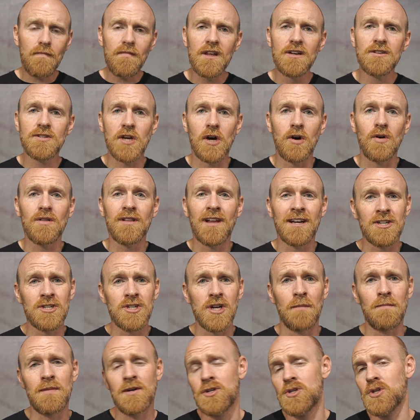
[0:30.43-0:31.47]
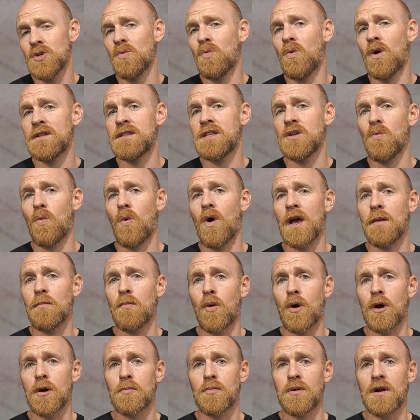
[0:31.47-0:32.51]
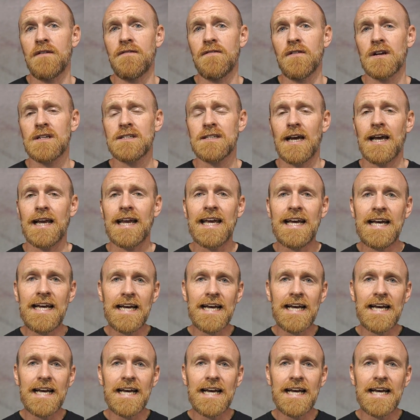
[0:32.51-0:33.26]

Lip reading: So let's jump into what the whiteboard brief looks like.